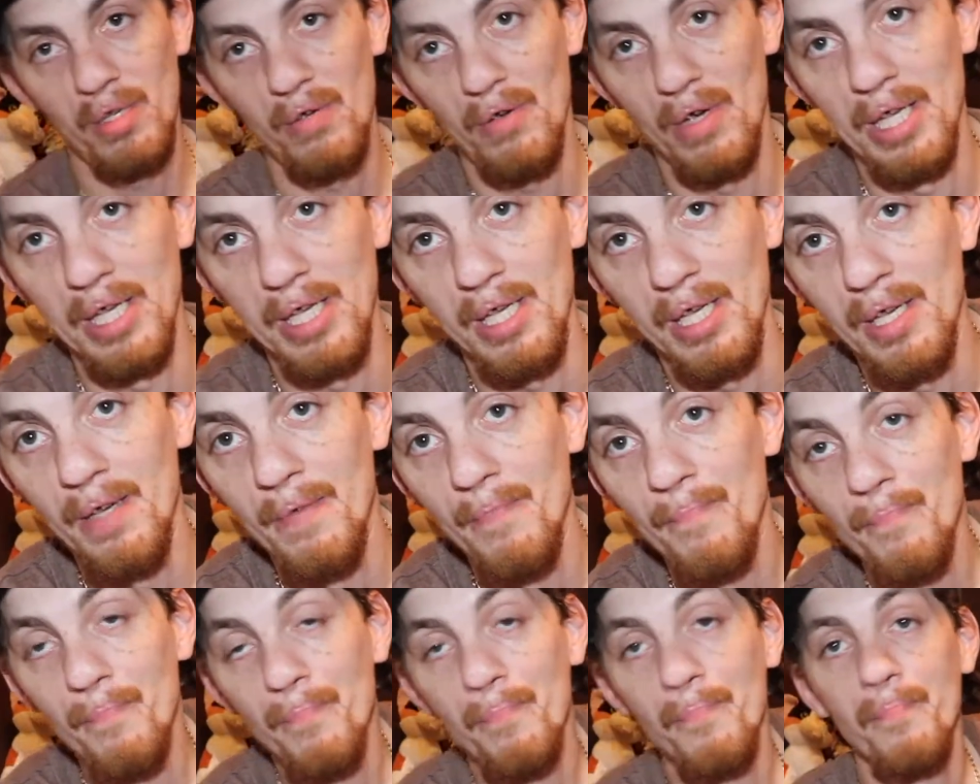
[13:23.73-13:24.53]
crazy.
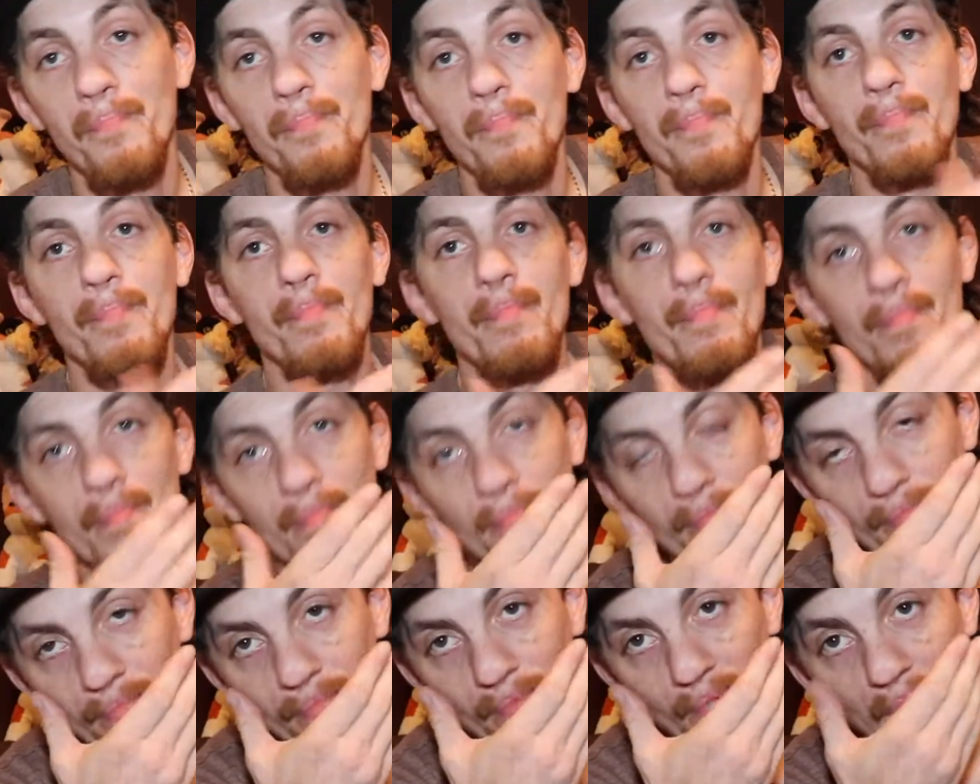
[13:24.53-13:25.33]

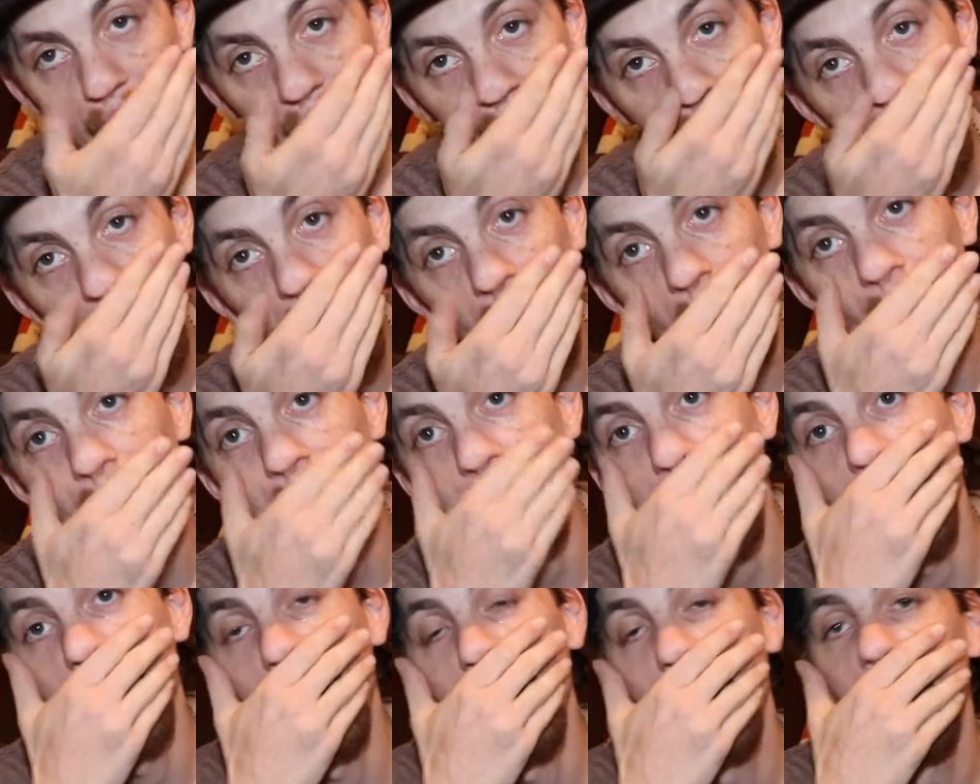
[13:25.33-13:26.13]
You know,
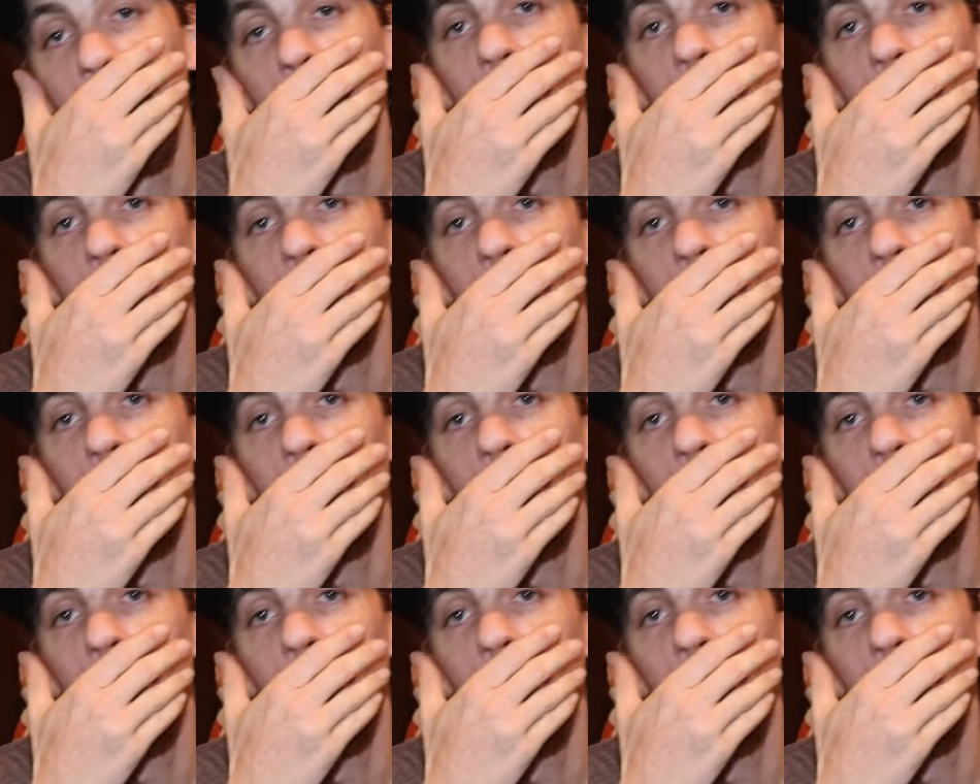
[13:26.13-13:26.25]
the